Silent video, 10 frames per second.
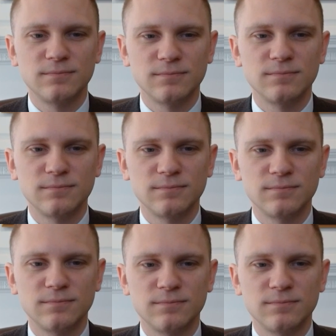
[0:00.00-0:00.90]

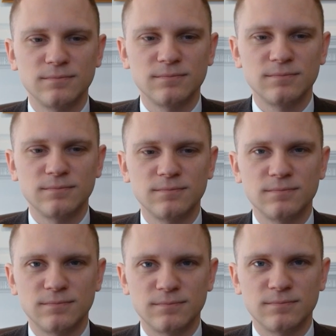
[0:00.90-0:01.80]

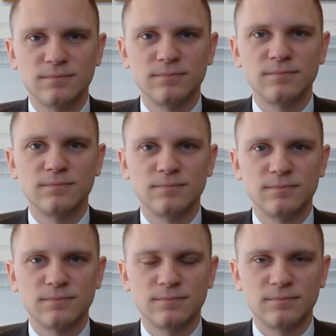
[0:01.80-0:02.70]

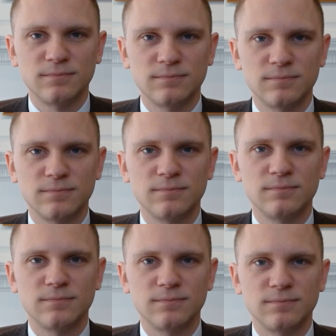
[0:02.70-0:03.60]

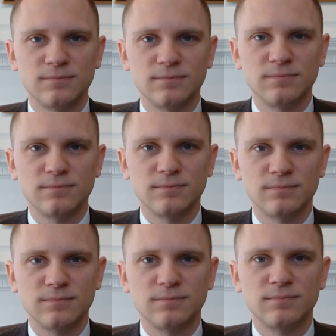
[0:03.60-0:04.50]

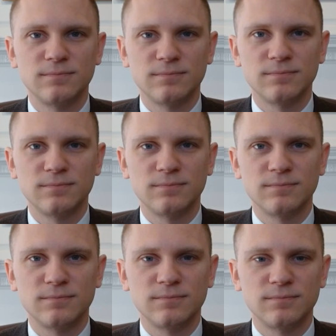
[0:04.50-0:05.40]

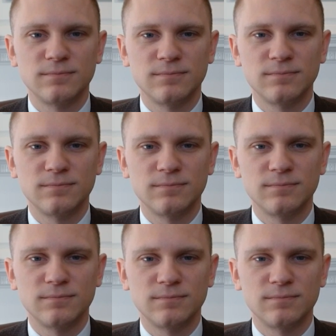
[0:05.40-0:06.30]

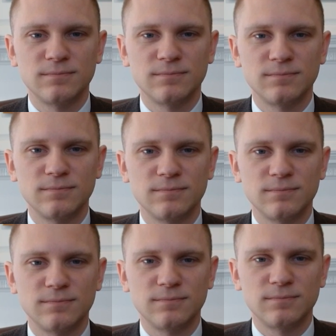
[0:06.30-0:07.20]

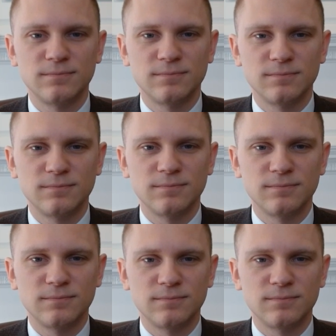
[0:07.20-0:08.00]
(not speaking)